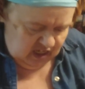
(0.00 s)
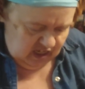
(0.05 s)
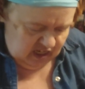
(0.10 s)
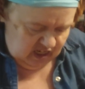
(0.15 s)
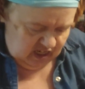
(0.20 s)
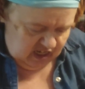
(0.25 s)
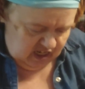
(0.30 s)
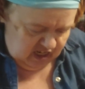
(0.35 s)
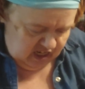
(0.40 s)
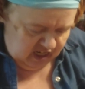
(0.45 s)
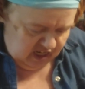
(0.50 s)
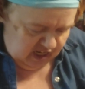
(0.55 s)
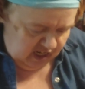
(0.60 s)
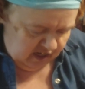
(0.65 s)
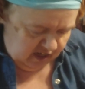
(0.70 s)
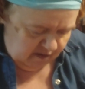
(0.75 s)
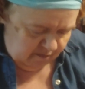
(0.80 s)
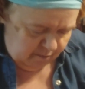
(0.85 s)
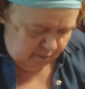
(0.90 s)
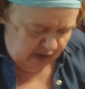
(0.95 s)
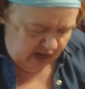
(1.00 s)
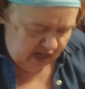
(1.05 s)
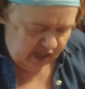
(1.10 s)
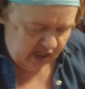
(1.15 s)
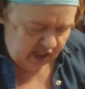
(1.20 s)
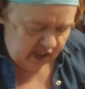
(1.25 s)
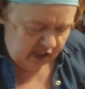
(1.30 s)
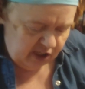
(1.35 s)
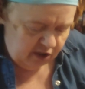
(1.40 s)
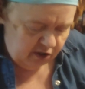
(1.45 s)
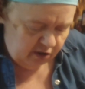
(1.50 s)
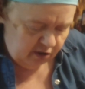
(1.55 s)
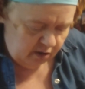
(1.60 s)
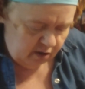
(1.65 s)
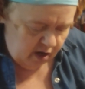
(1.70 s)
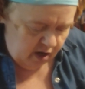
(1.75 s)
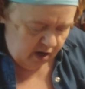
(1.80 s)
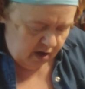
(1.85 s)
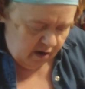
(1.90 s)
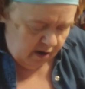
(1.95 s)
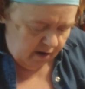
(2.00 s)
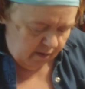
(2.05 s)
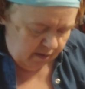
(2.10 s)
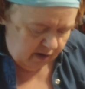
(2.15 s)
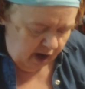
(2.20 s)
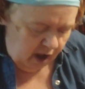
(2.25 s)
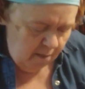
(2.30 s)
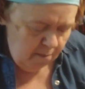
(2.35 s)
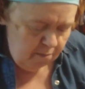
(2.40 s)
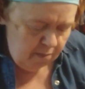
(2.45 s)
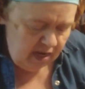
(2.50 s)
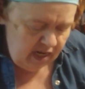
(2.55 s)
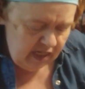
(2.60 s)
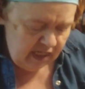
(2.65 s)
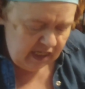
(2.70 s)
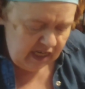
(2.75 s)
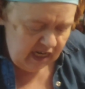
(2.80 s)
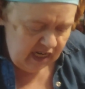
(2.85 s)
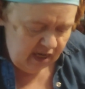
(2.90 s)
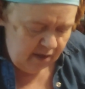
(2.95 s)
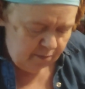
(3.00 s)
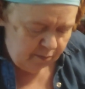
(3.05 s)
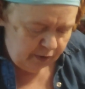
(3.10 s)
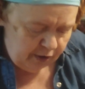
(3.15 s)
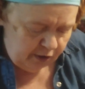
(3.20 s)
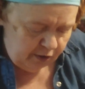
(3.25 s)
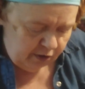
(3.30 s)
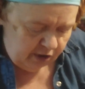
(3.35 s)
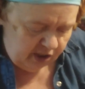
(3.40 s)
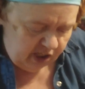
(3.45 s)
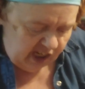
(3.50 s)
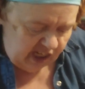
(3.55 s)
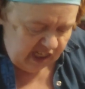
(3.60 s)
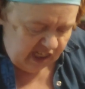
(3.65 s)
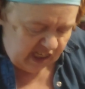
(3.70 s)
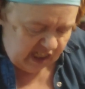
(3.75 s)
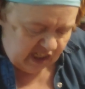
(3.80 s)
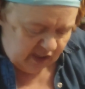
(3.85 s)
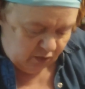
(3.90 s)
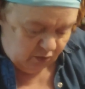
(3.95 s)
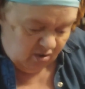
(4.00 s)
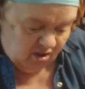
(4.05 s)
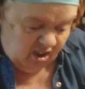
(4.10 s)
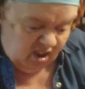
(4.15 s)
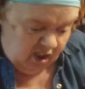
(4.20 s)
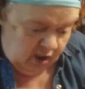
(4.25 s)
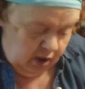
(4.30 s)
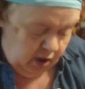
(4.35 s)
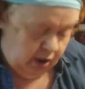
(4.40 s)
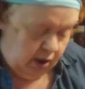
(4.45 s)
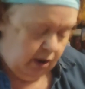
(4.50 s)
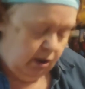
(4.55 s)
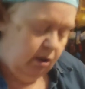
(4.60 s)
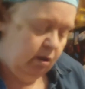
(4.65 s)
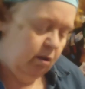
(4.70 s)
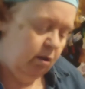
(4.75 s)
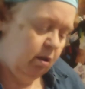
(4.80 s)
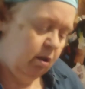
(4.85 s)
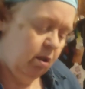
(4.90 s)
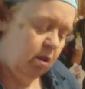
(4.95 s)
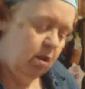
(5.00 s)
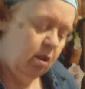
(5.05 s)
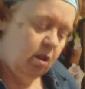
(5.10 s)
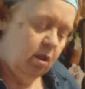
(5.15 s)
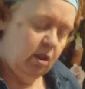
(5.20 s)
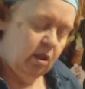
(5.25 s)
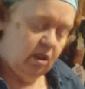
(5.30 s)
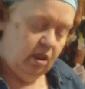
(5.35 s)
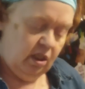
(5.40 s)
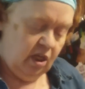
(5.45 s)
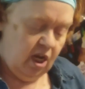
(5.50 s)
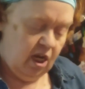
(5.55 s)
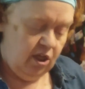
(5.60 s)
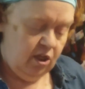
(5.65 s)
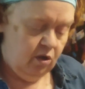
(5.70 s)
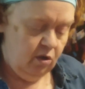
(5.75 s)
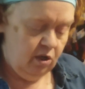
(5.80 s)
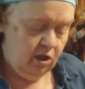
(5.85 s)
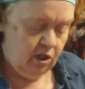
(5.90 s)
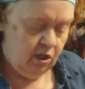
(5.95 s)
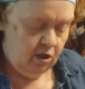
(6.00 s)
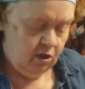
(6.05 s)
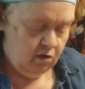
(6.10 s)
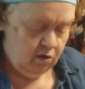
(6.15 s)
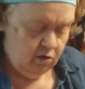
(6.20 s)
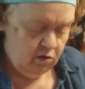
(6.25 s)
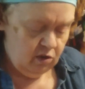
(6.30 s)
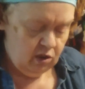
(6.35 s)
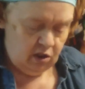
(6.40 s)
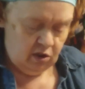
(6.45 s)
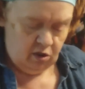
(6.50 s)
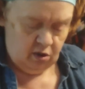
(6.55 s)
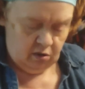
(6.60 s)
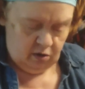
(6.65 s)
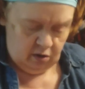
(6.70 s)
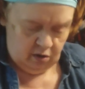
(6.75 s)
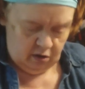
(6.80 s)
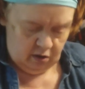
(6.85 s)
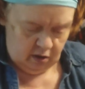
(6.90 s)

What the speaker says: And basically you're not mincing it, but you're dicing it really good. Now you can use a